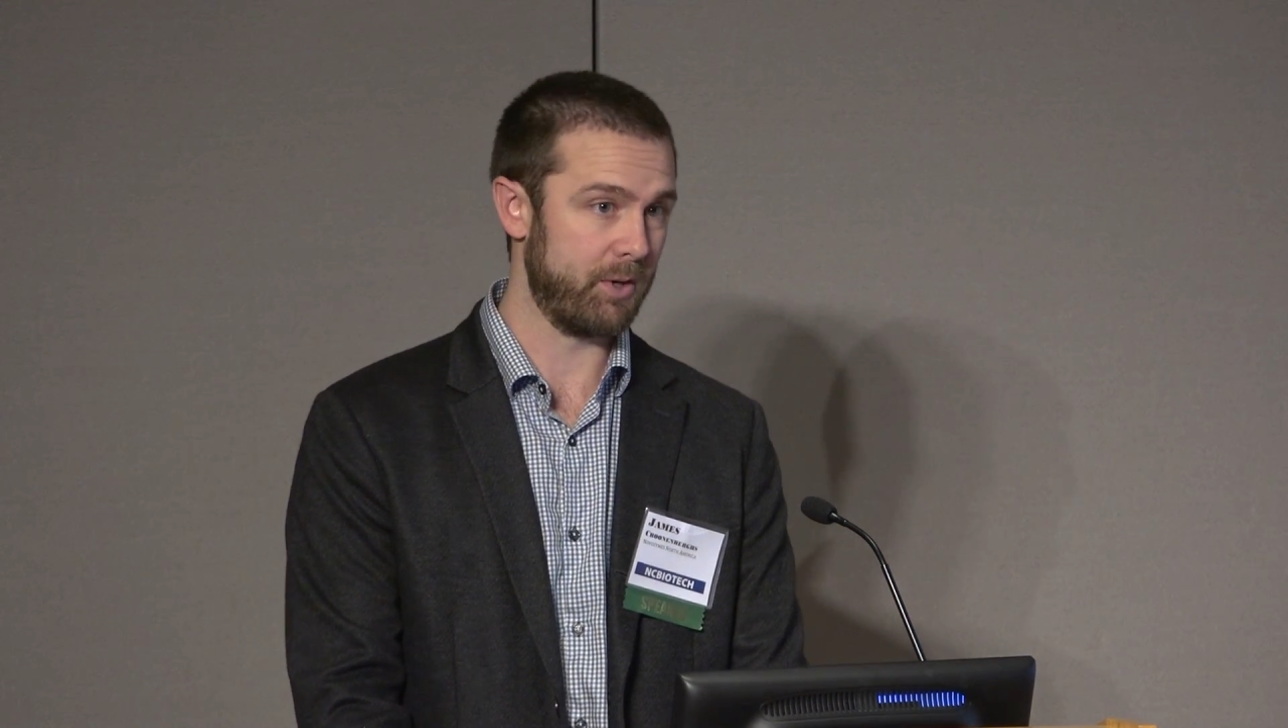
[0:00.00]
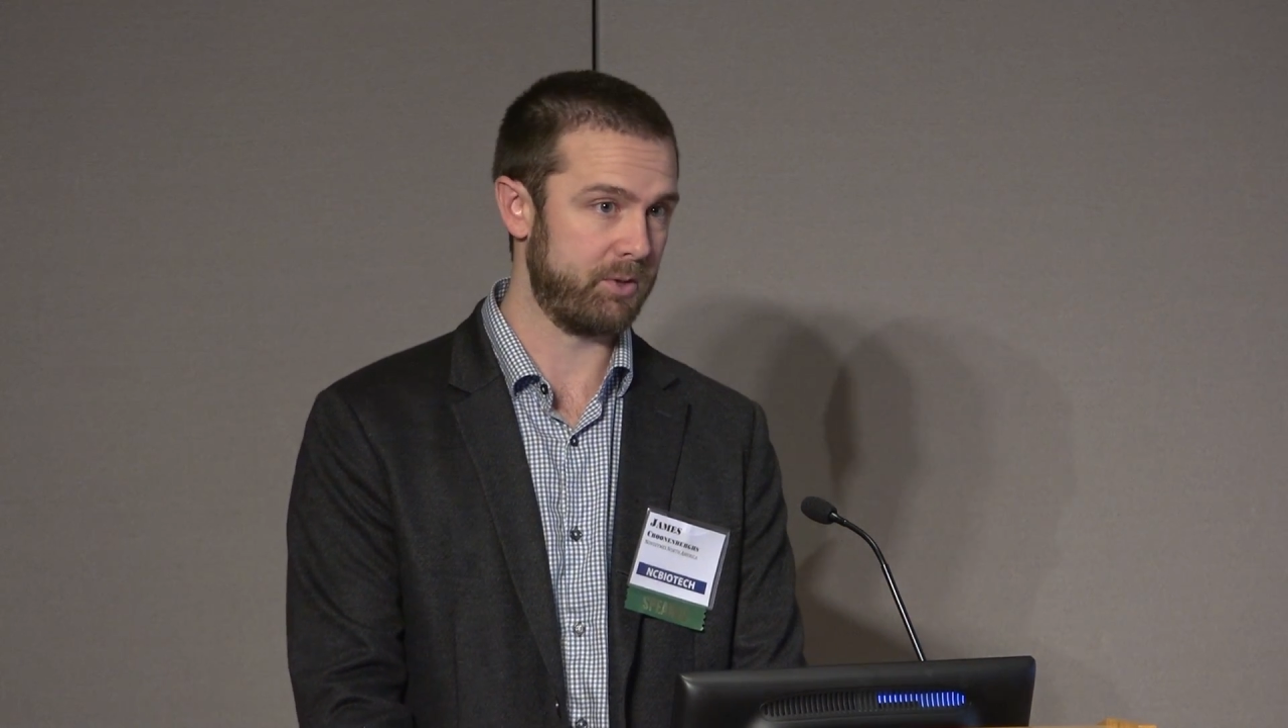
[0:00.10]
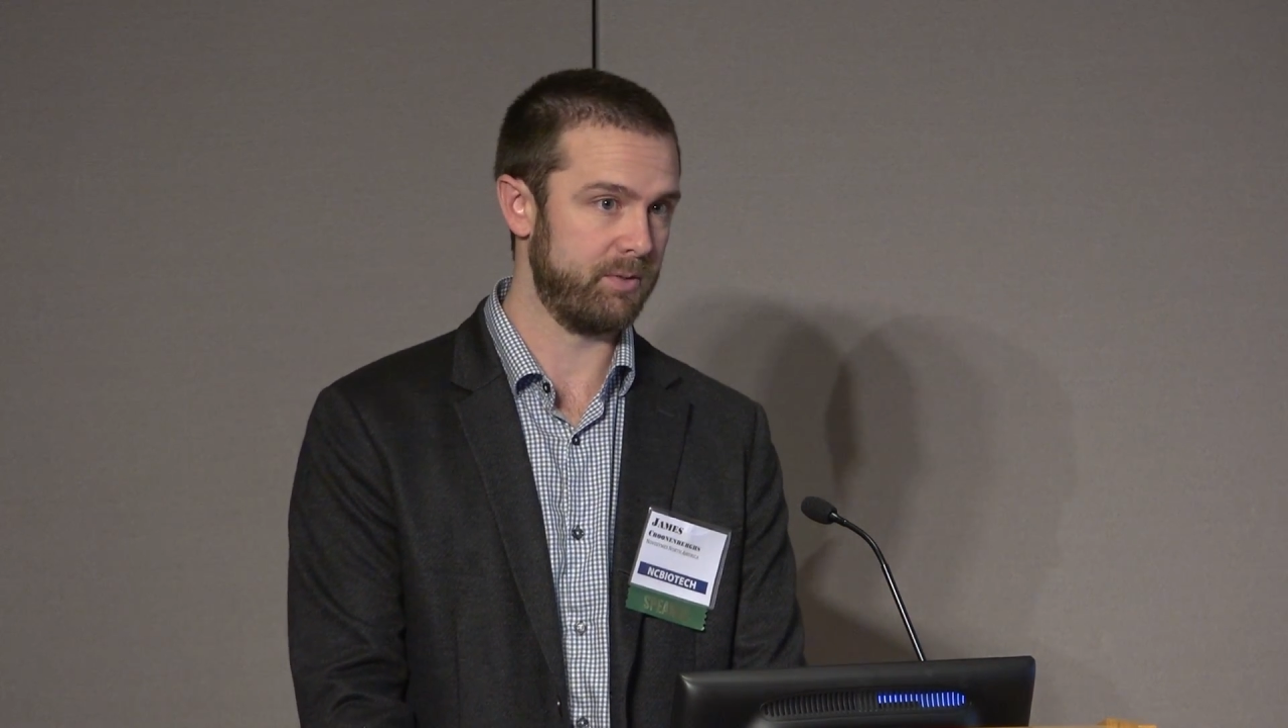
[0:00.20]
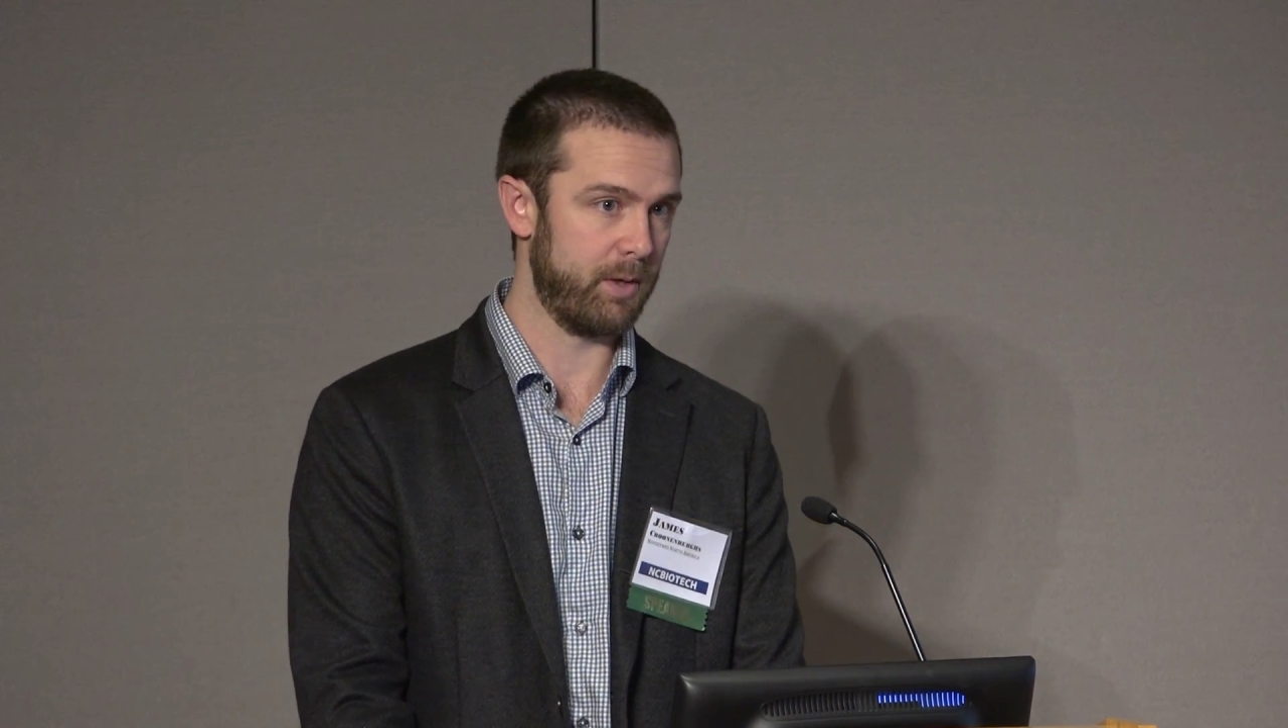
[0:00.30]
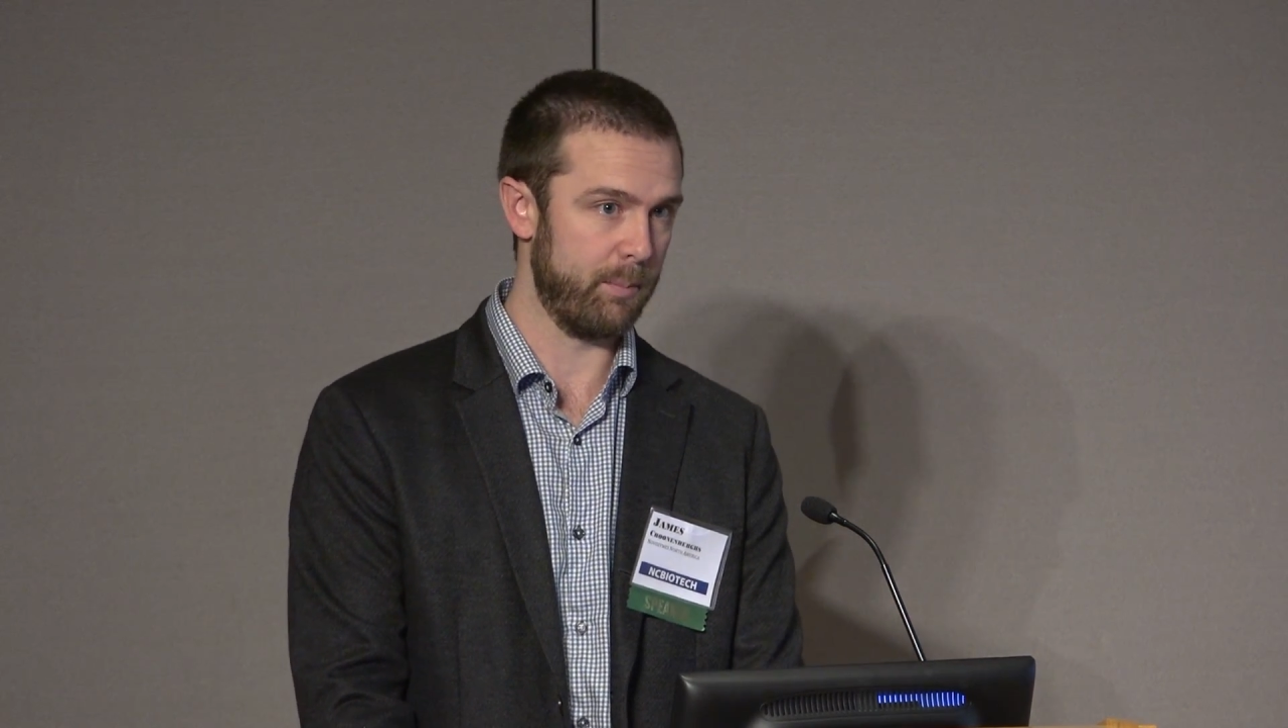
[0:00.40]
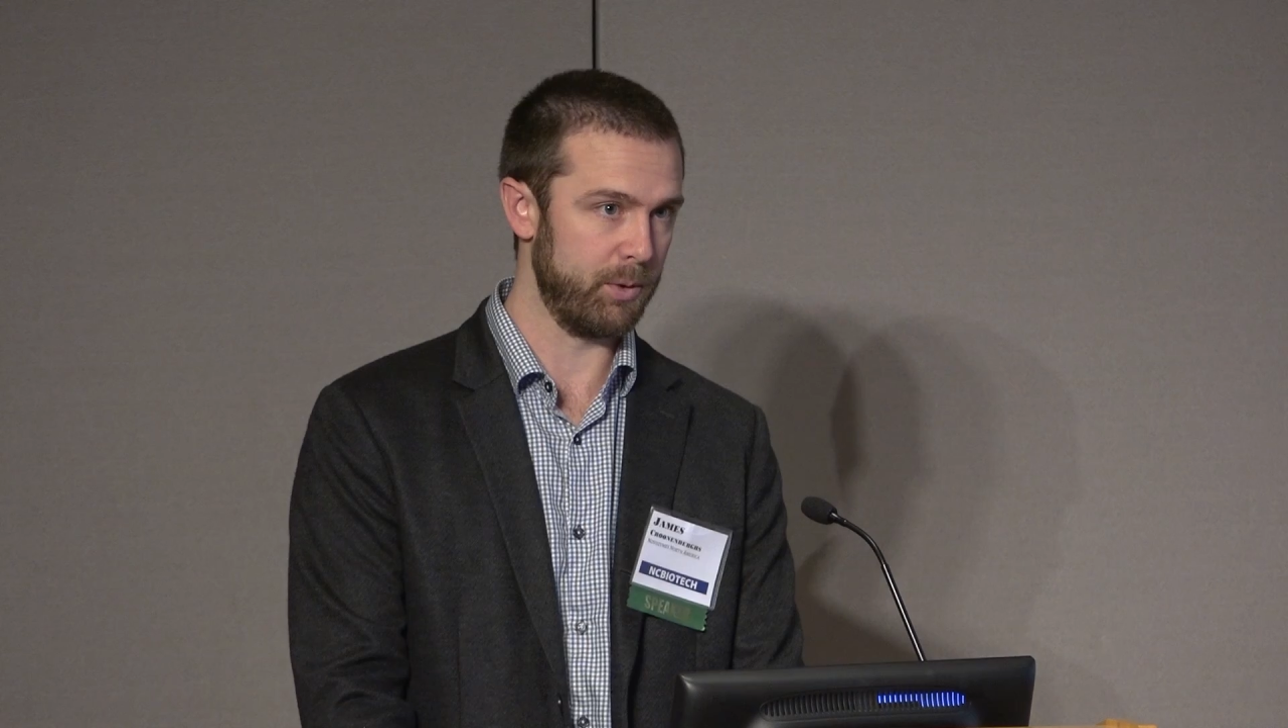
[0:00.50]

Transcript: interested in